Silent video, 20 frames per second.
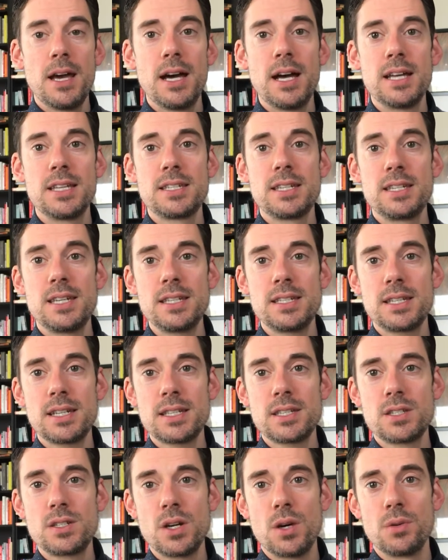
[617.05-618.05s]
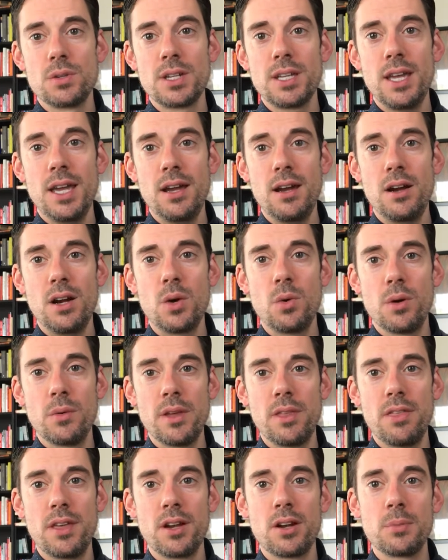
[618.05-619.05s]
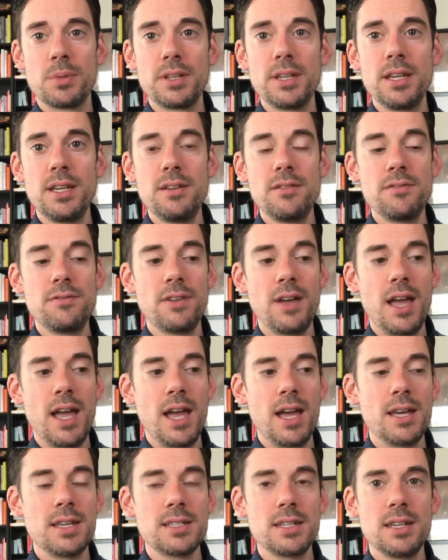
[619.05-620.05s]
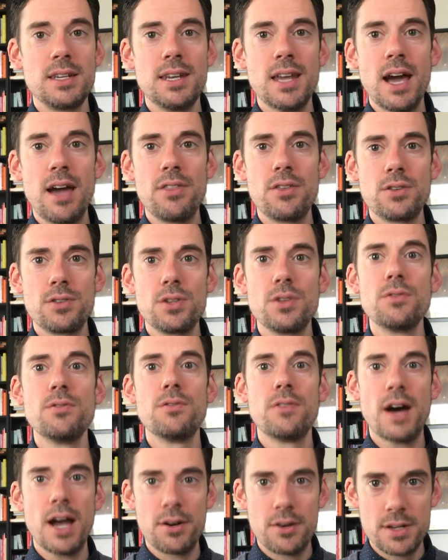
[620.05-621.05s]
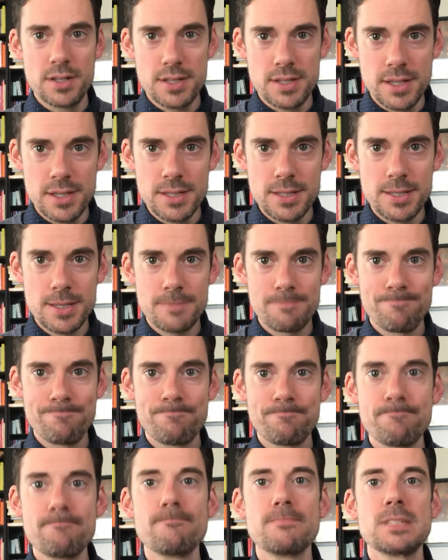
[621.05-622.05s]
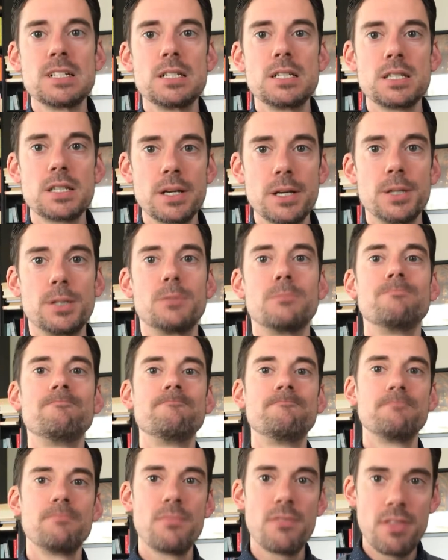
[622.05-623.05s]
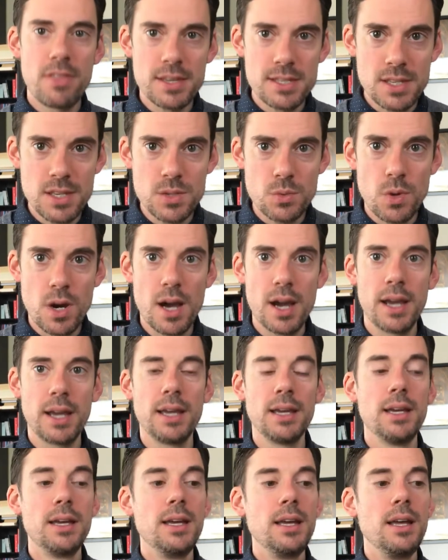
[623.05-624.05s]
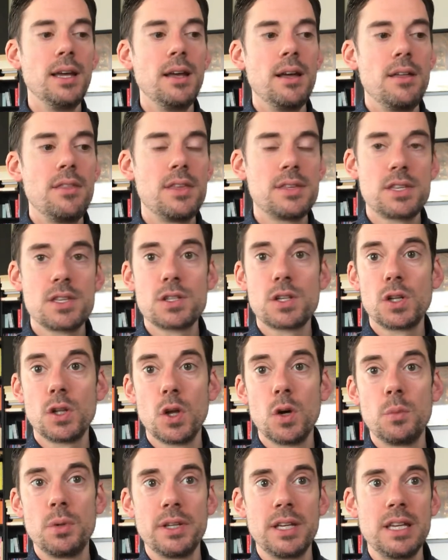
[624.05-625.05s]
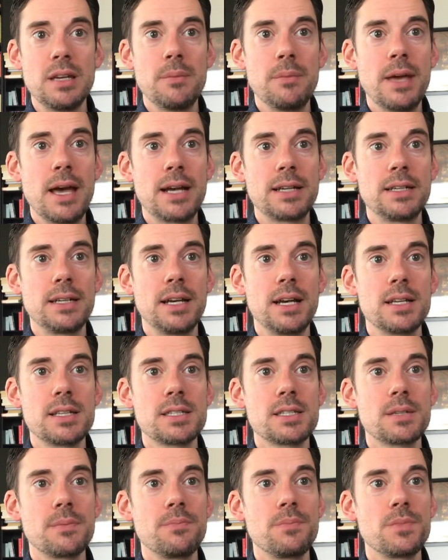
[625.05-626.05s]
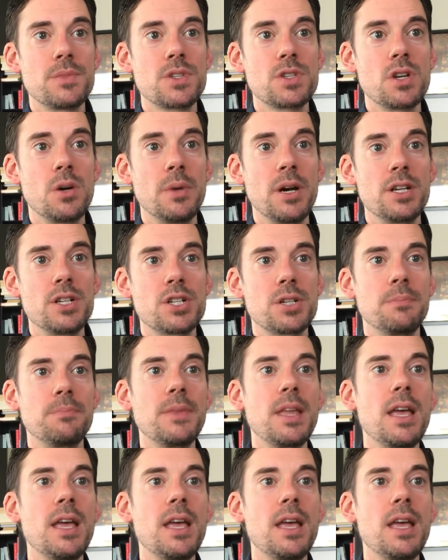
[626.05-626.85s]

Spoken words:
Statistics don't care what we think or believe, and neither do viruses. So this is why this is globally impacting us so much.